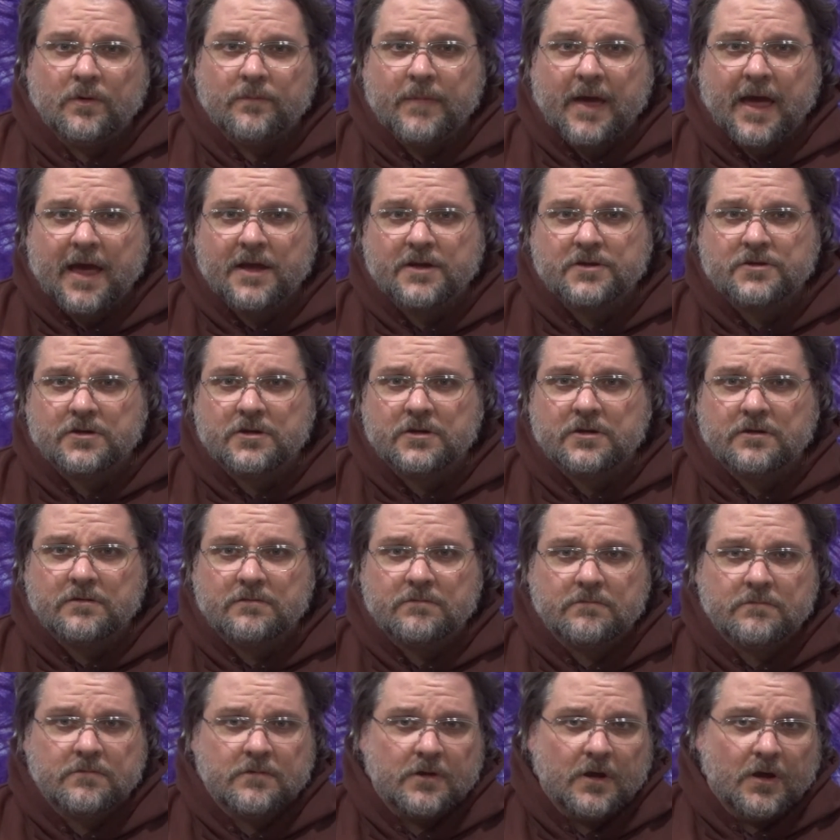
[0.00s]

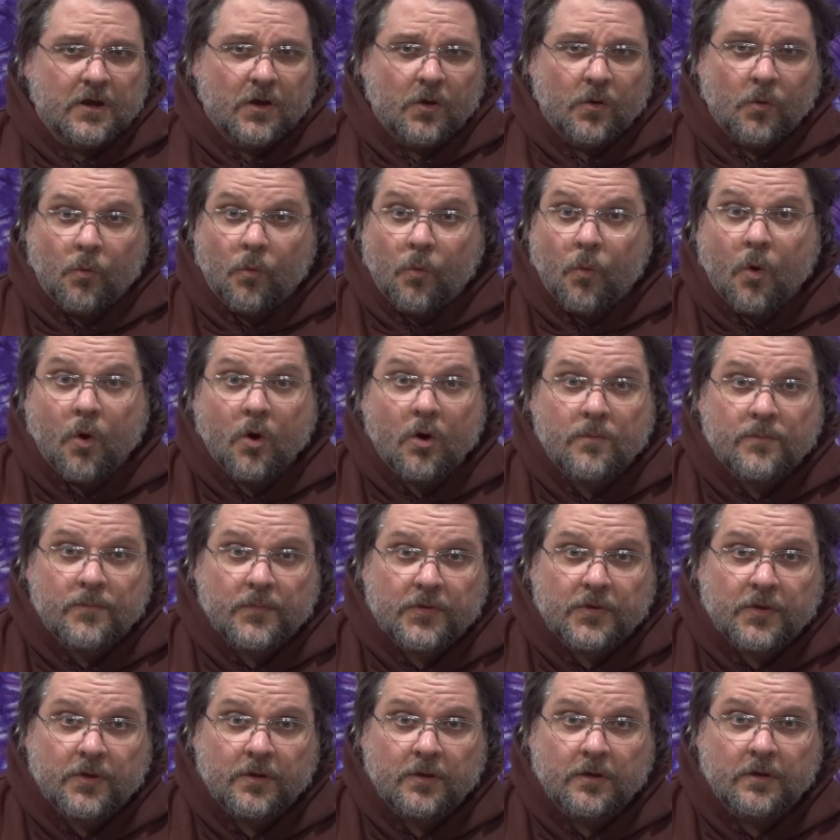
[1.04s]
imagine
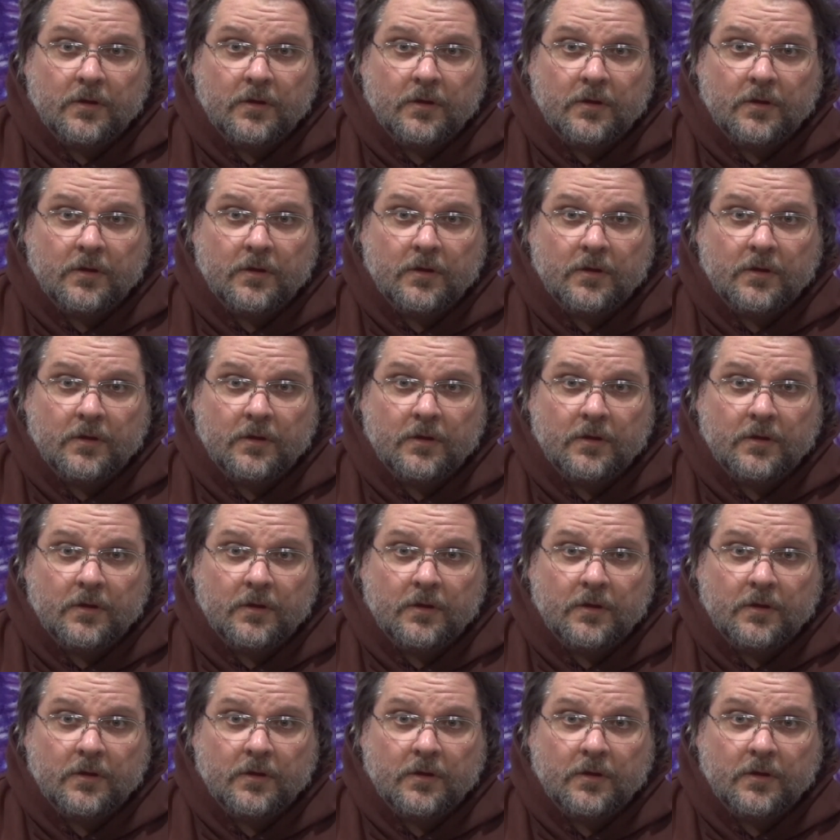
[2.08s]
warmth,